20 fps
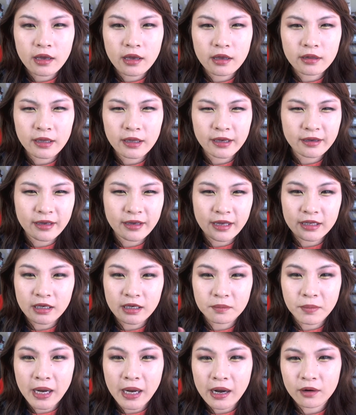like
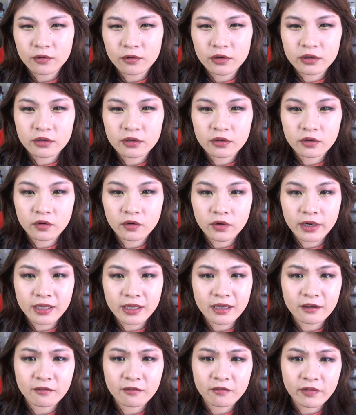any powder or
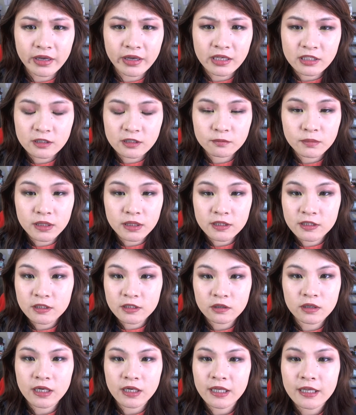any face mist
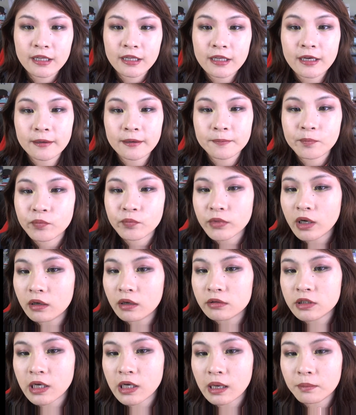or anything
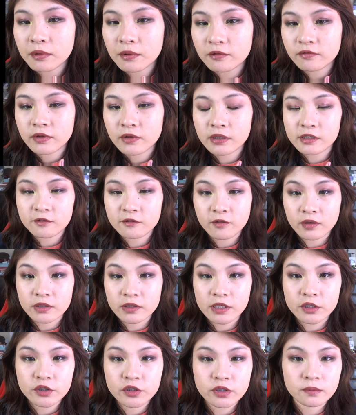on top of this
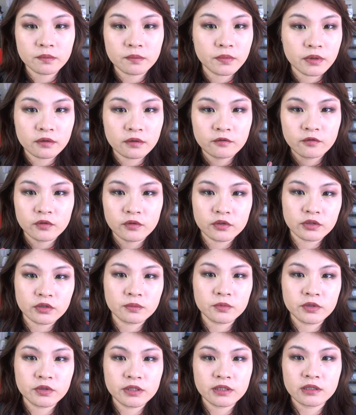foundation. But for
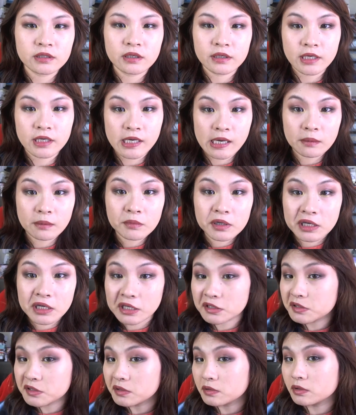some reason on camera
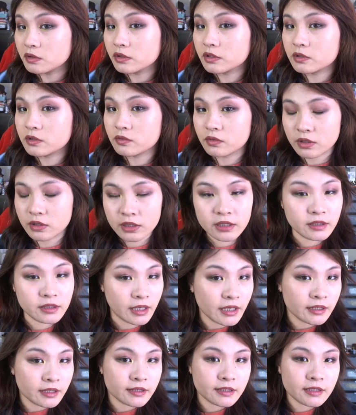actually looks really
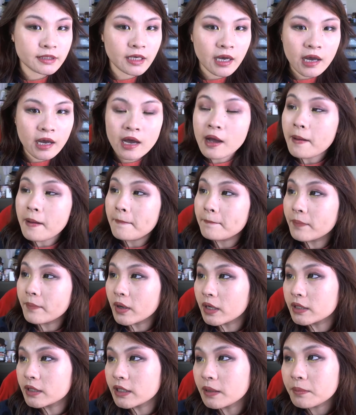nice.
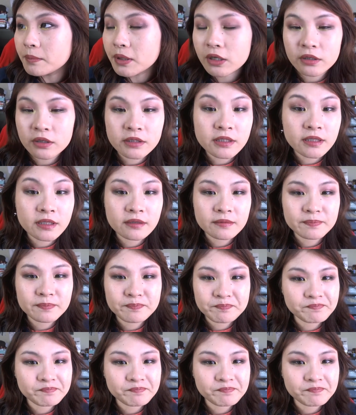But in person,